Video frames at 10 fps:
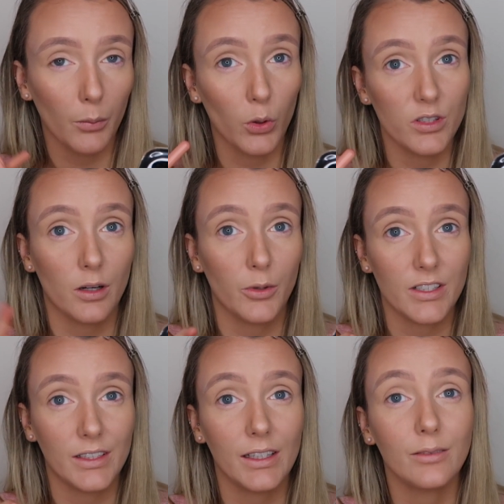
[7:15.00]
porn star
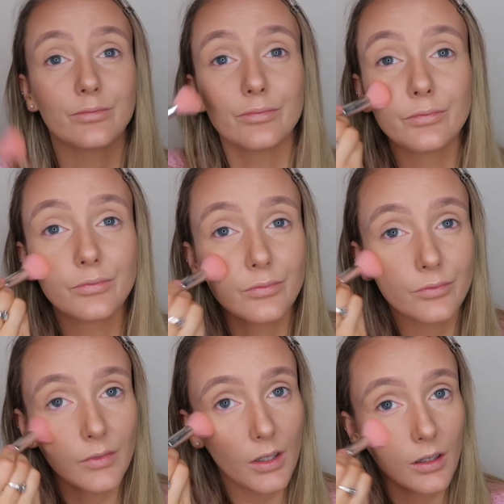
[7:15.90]
martini.
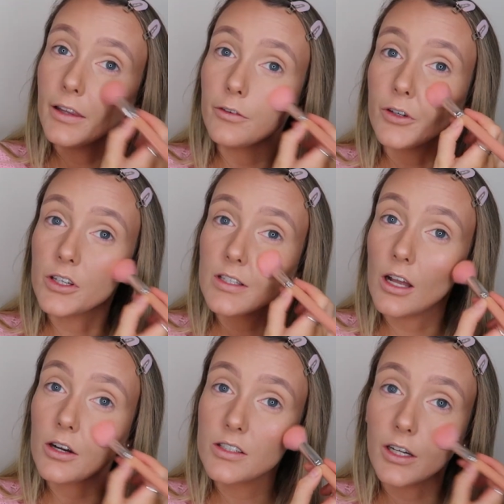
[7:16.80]
In the first
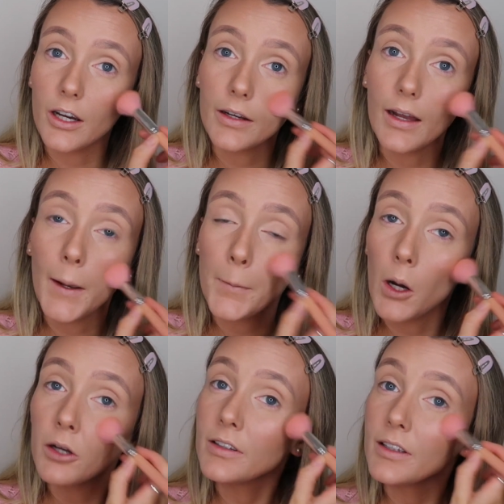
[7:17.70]
lockdown, I
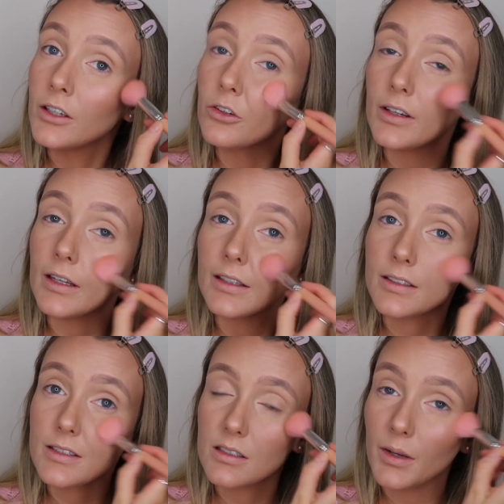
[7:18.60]
bought the
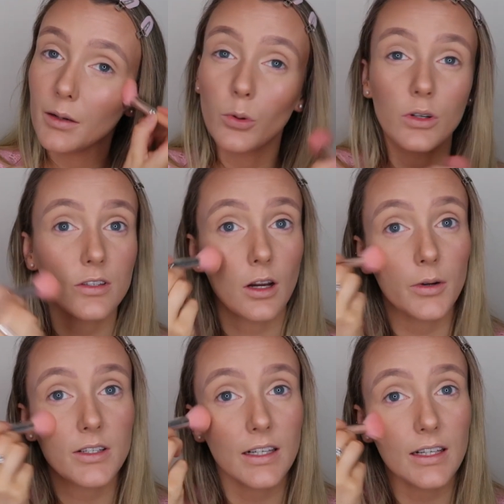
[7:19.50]
ingredients to make porn star
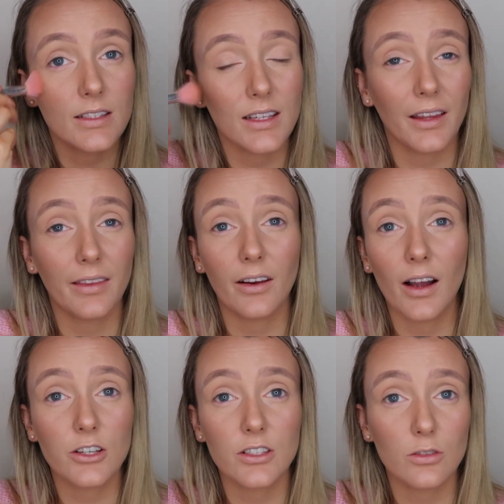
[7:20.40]
martinis, and they're
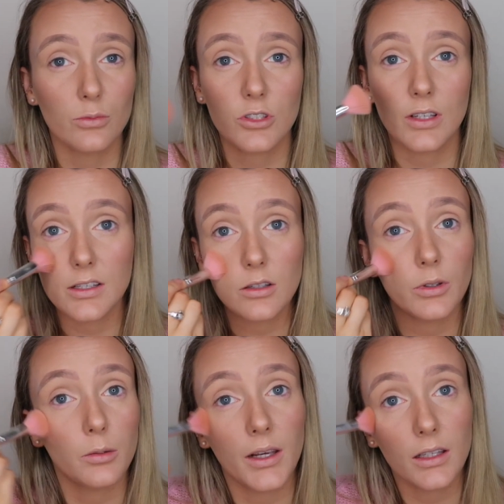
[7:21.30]
actually so much nicer
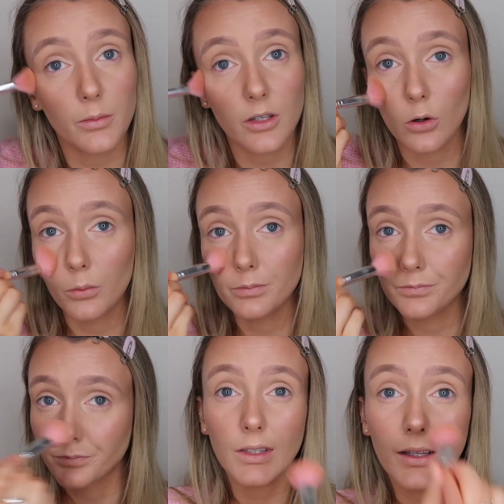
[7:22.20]
when you make them at home.
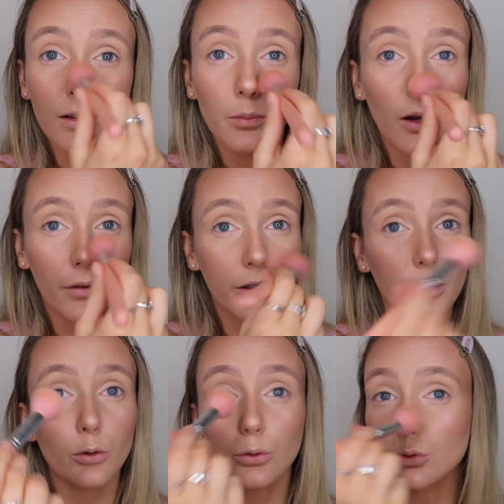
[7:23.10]
A little bit on the
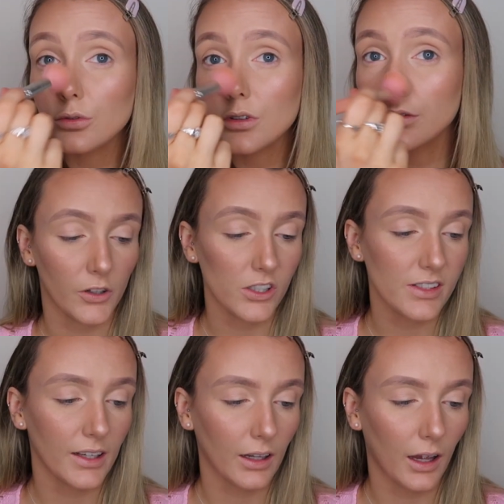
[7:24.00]
nose. First
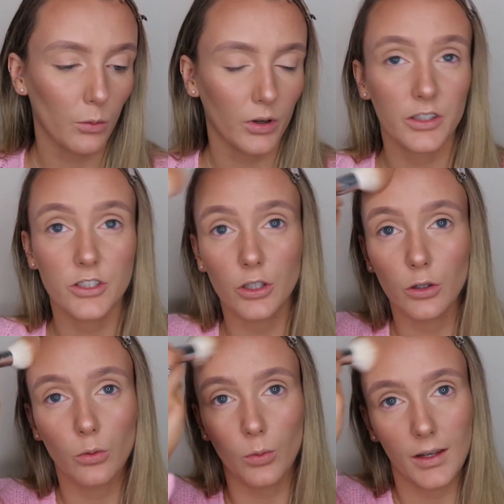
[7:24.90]
thing I wanna
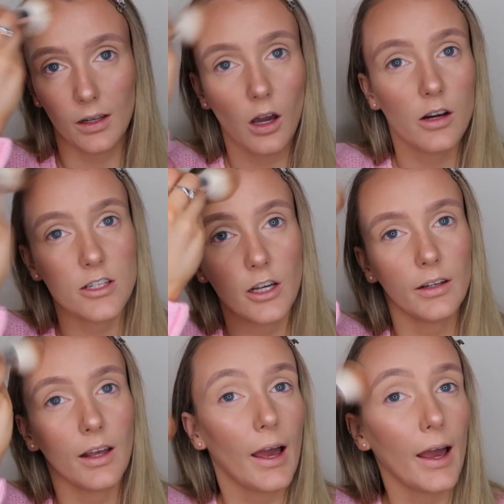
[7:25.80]
do when
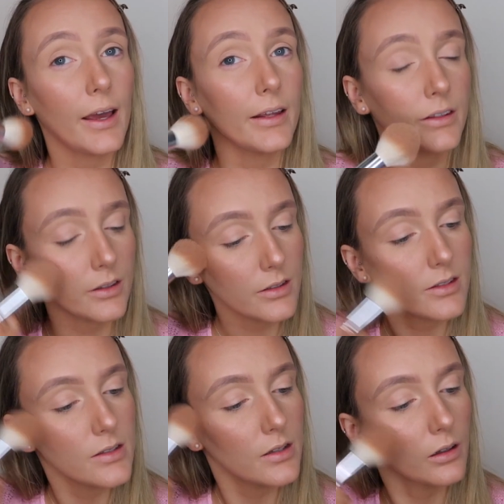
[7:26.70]
lockdown
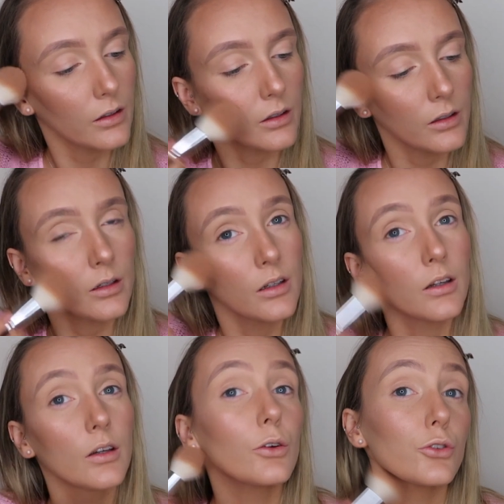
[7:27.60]
ends,
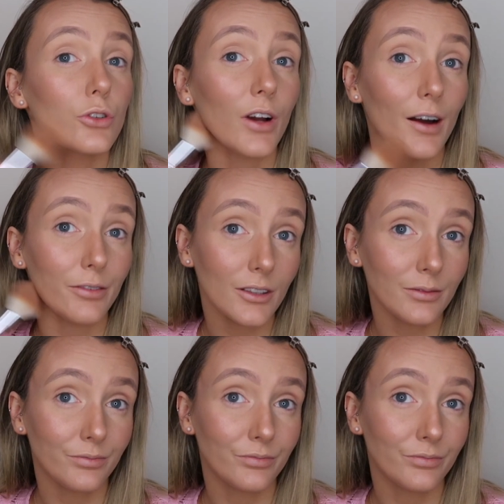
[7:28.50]
travel,